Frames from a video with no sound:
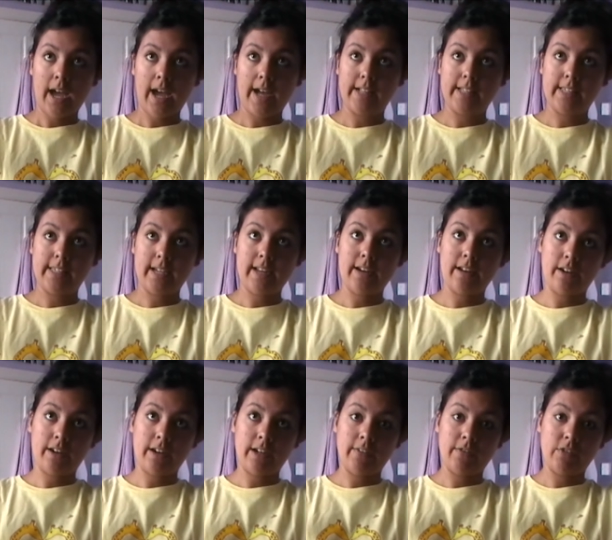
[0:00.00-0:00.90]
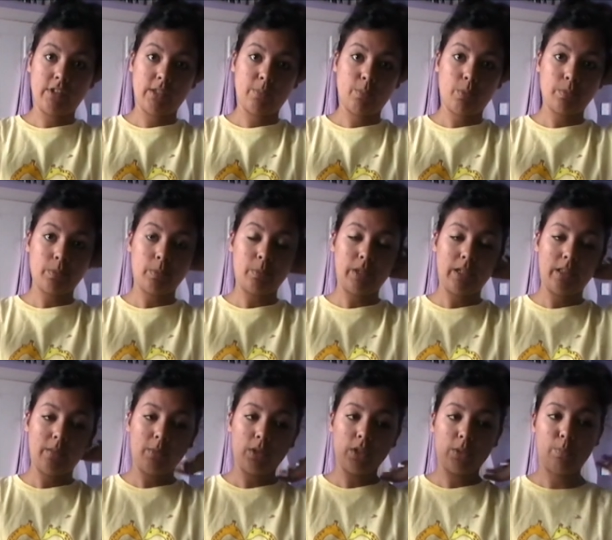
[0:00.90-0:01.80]
And St Ives is probably
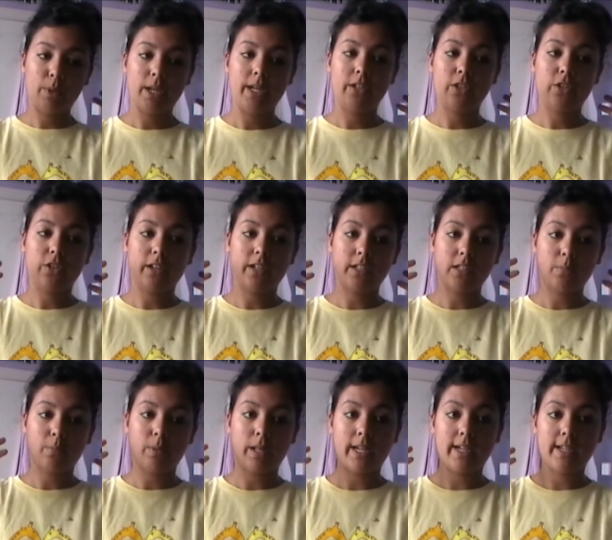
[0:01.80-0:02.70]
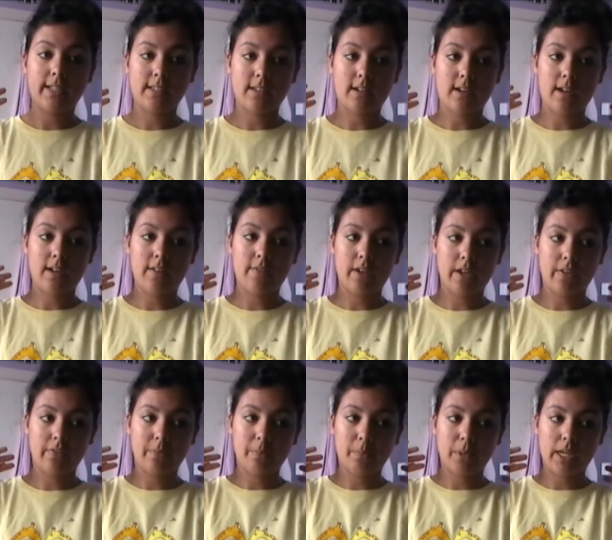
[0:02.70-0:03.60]
the most picturesque place I have
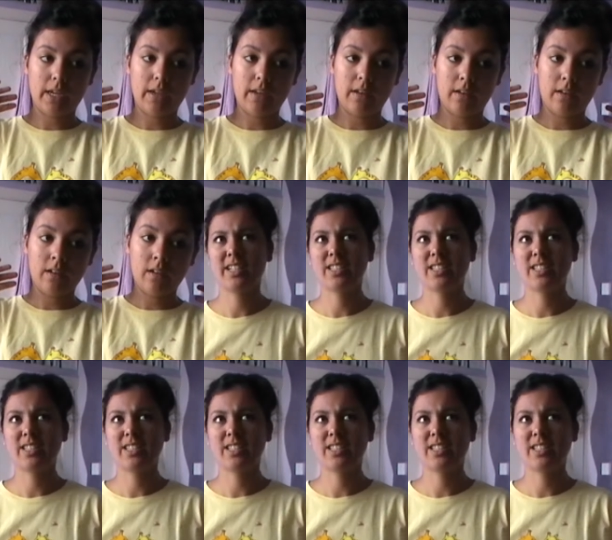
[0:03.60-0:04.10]
ever been.